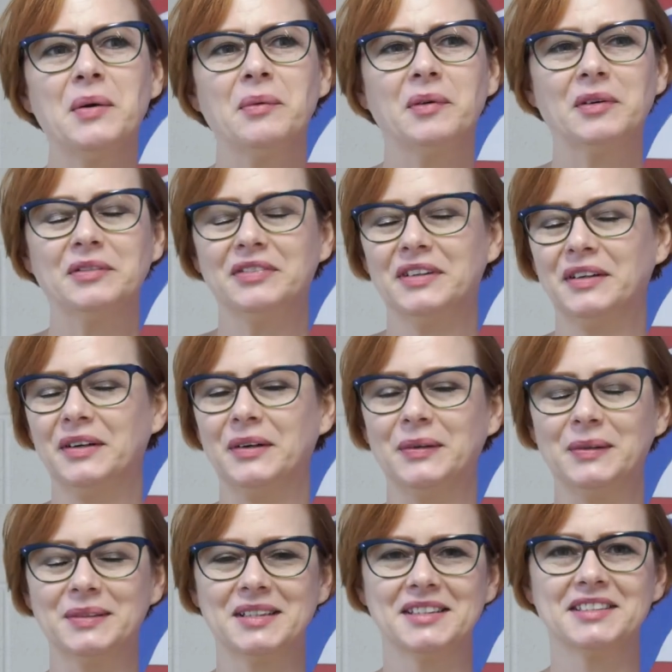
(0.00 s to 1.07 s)
One of our
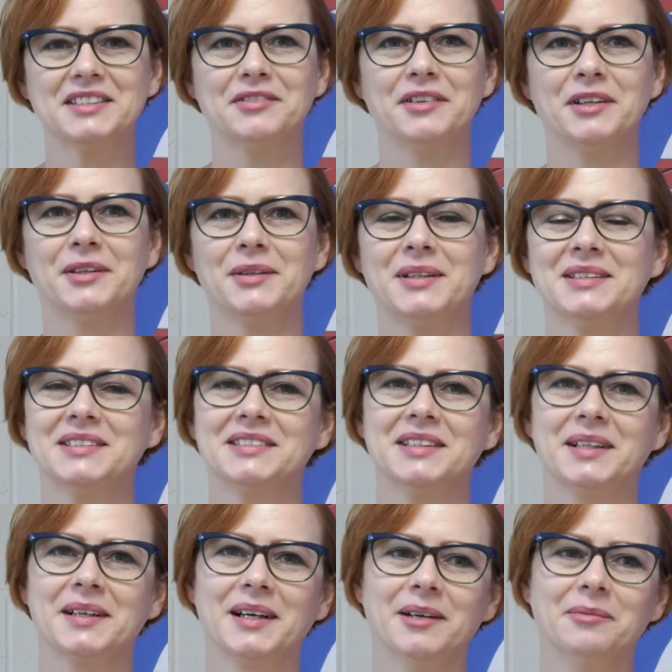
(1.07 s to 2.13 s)
oldest veterans
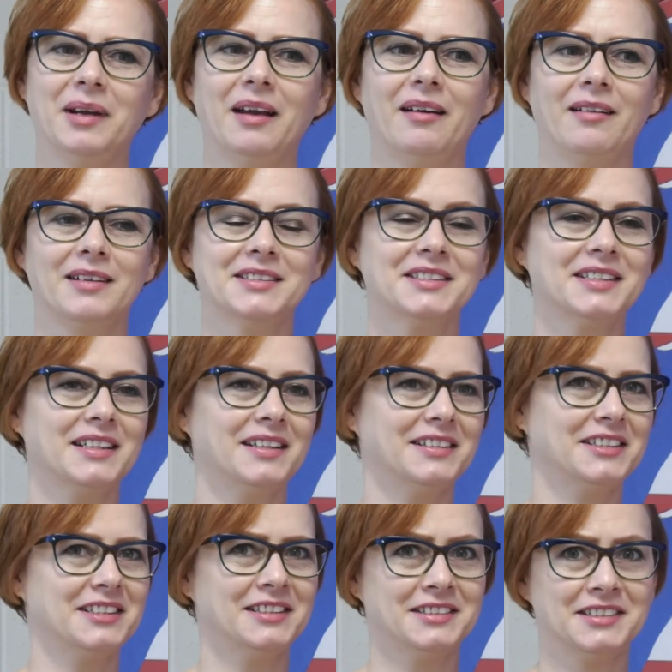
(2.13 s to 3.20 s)
that come here is in
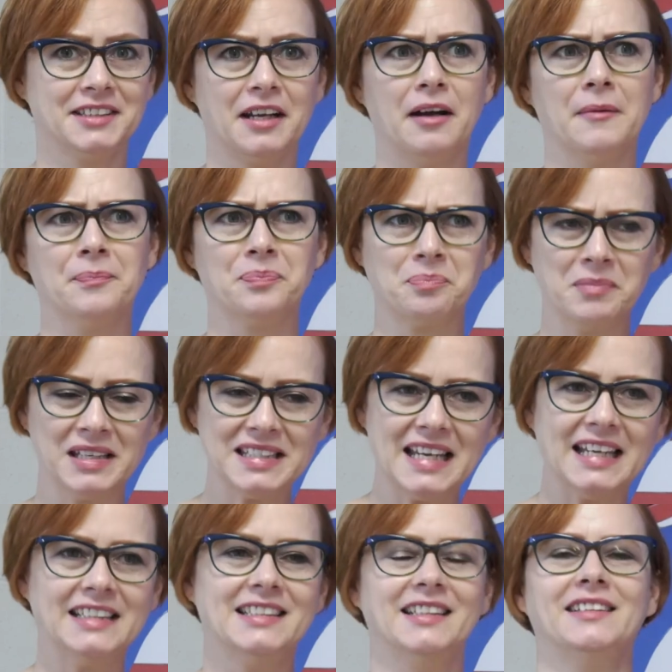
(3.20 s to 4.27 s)
his um, mid
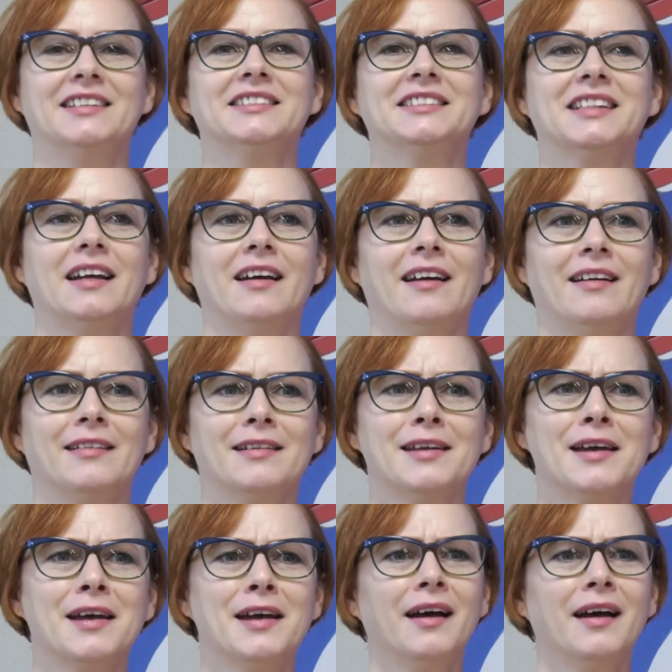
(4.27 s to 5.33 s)
80s, and
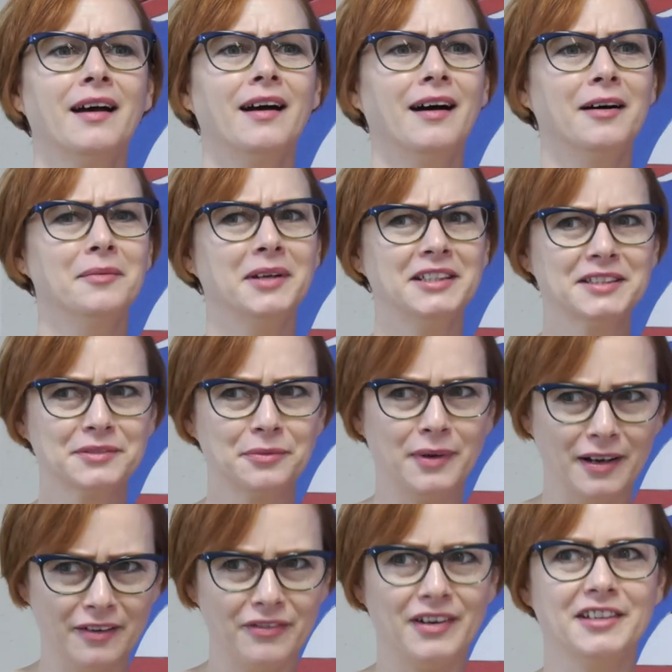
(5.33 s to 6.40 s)
um, his
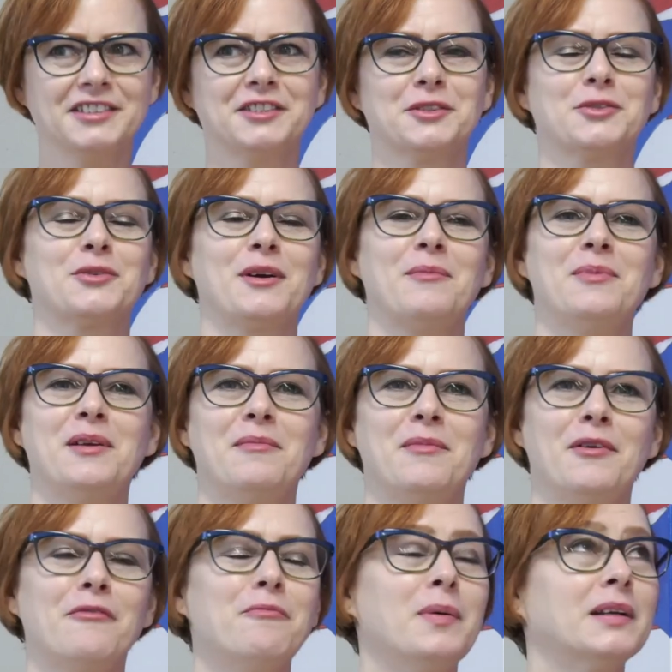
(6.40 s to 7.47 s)
wife has to drop him
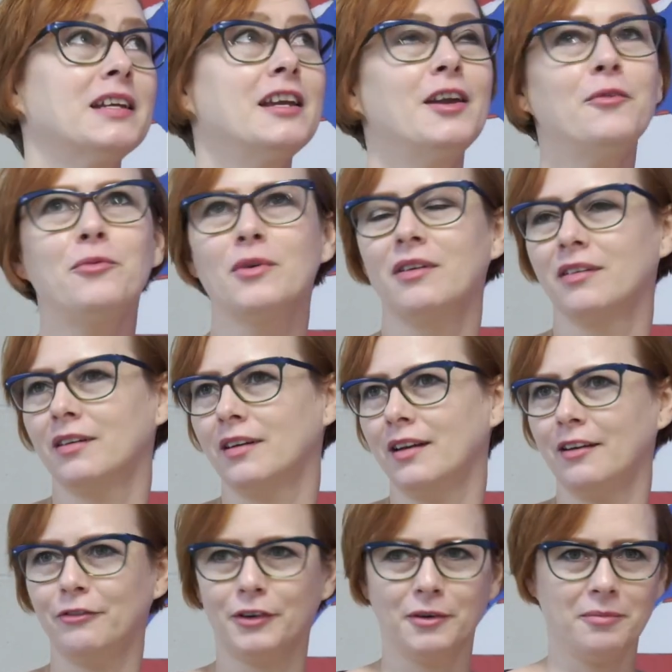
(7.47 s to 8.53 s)
off, but he will
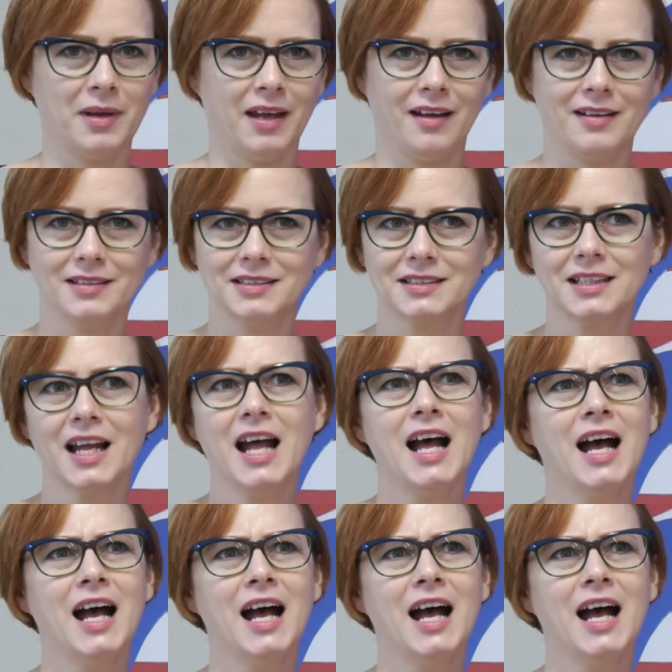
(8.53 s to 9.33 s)
never miss.